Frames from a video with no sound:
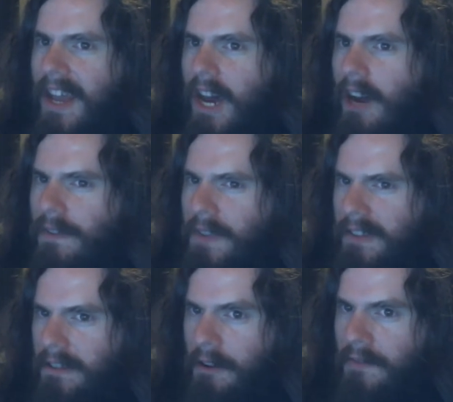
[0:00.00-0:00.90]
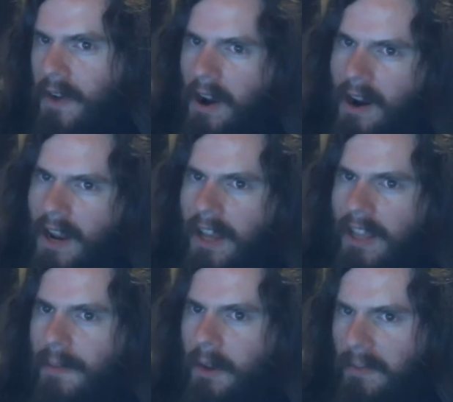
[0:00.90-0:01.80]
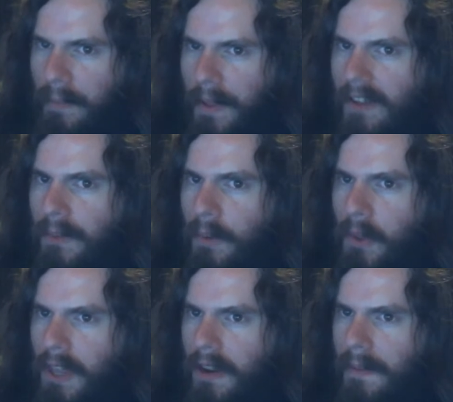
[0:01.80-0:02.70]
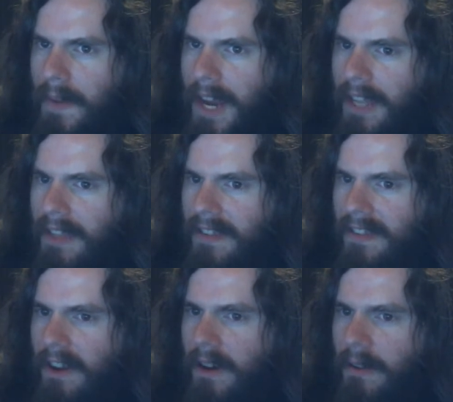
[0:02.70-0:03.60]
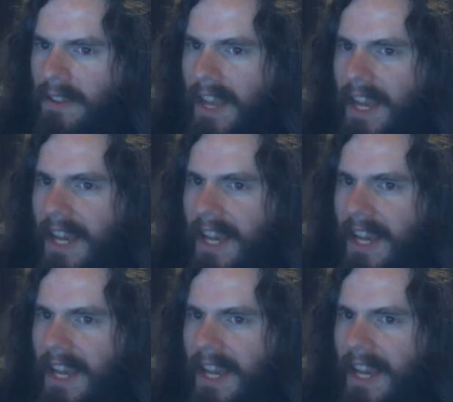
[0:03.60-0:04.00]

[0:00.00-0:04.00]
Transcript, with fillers: However, so far, the most plausible theory behind the stones